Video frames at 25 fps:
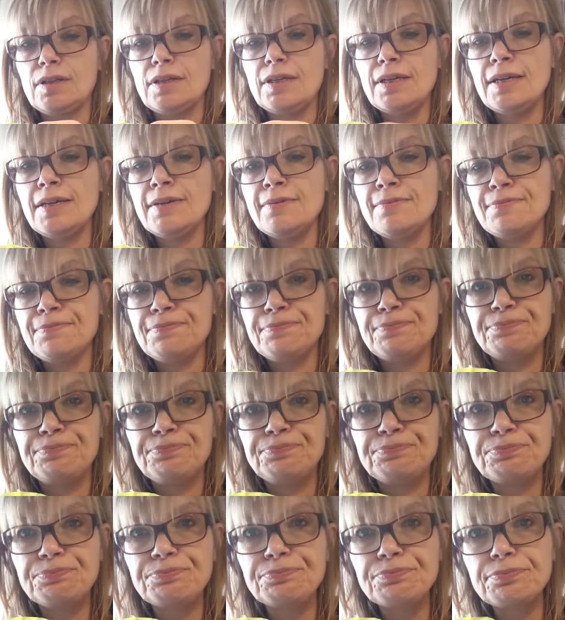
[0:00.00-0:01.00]
Okay,
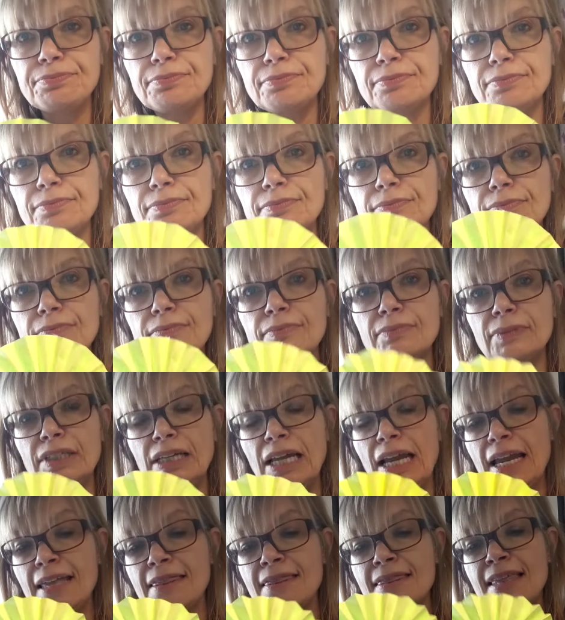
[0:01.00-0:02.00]

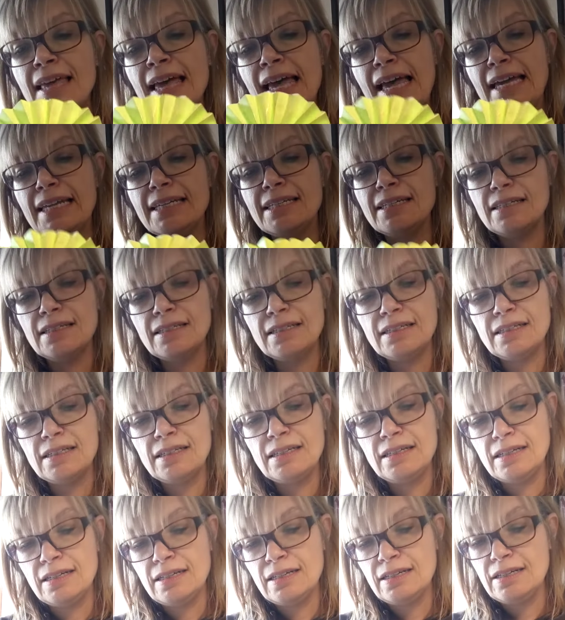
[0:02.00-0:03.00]
and then
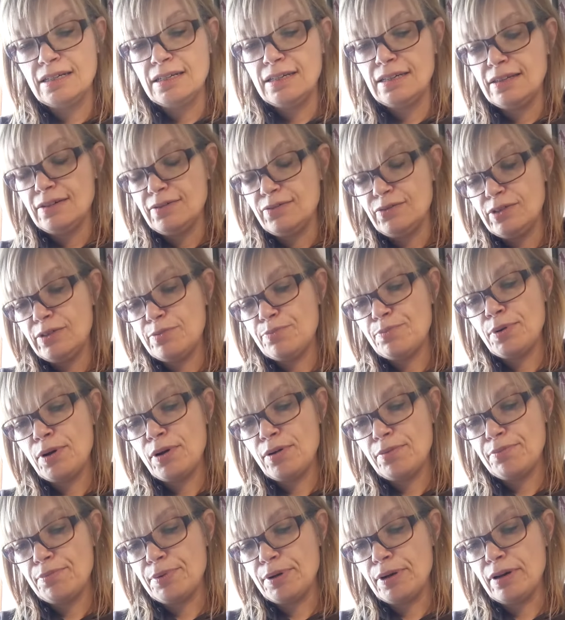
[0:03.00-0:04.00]
with the
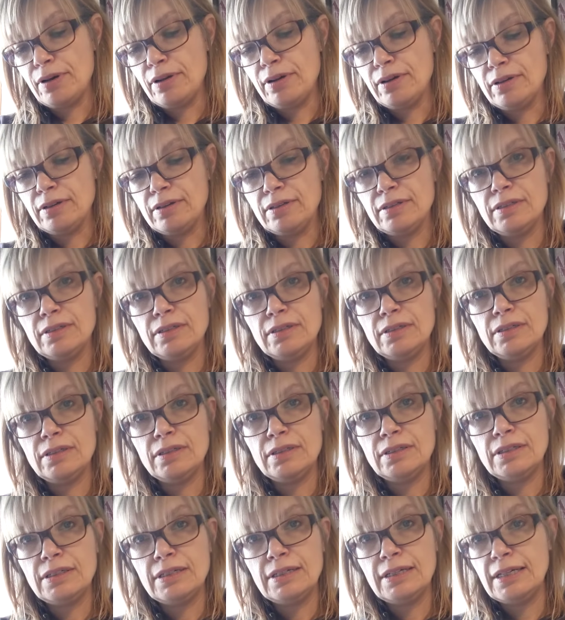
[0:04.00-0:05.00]
bottom part,
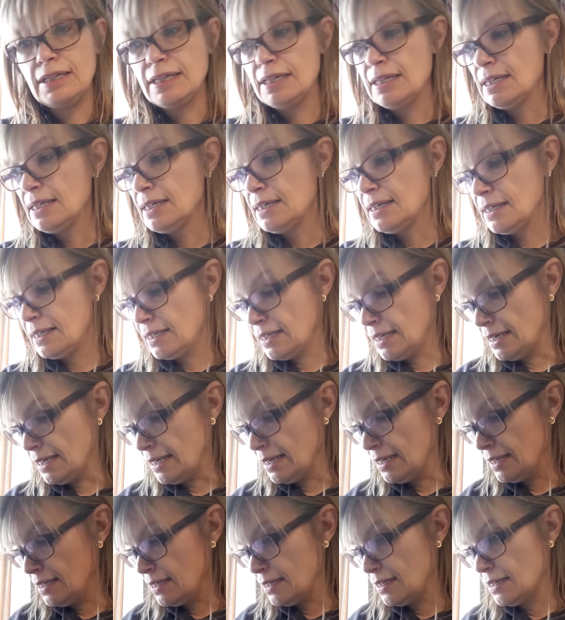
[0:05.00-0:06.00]

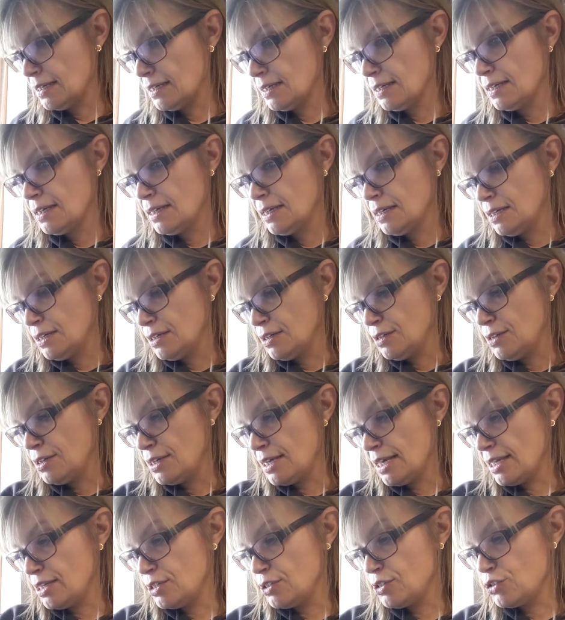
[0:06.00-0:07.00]
okay, you
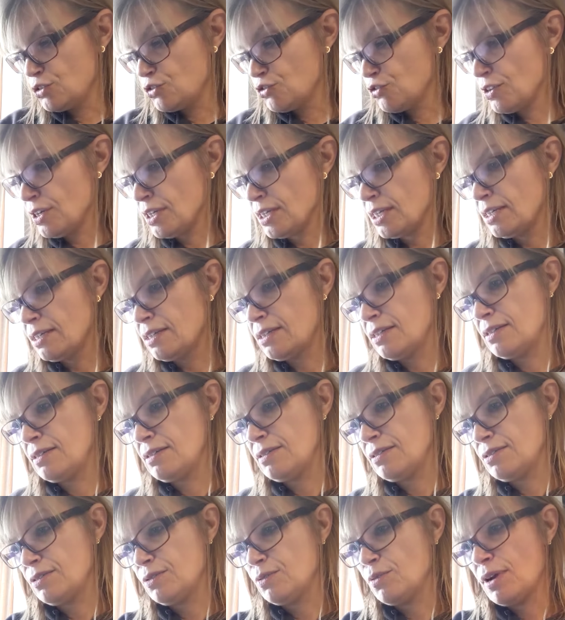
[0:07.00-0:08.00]
get your string
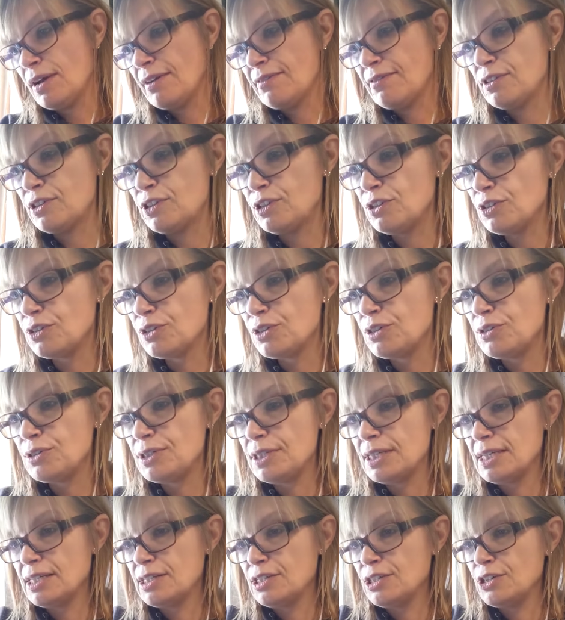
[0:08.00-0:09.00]
or whatever you're
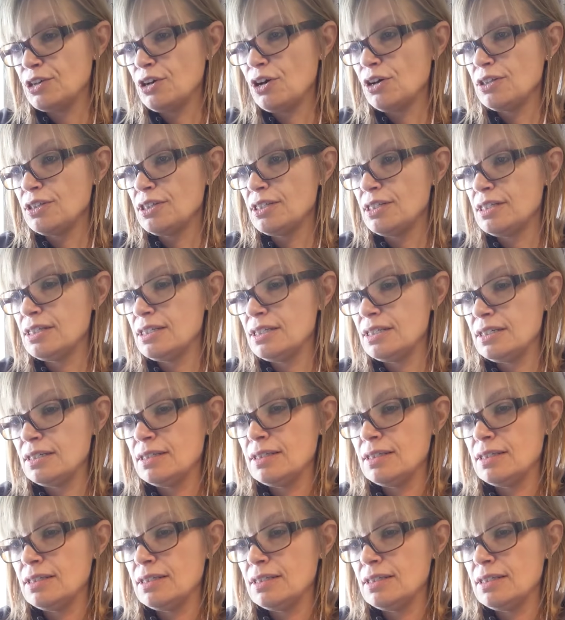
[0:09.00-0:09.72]
using, your cotton.